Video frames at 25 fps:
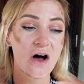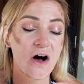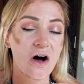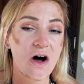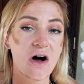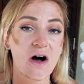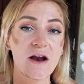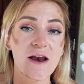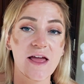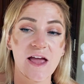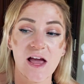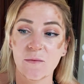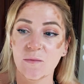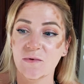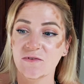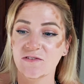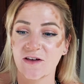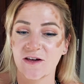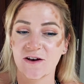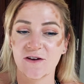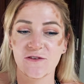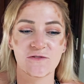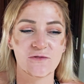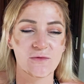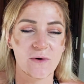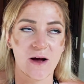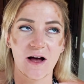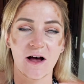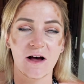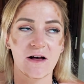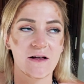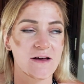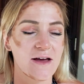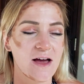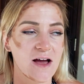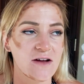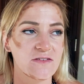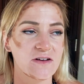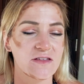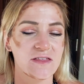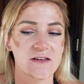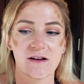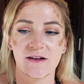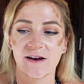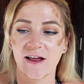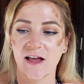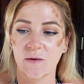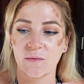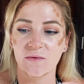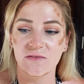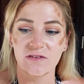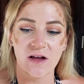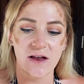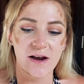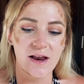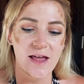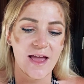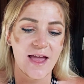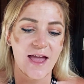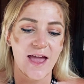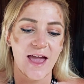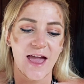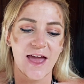on Amazon as well, everything on Amazon.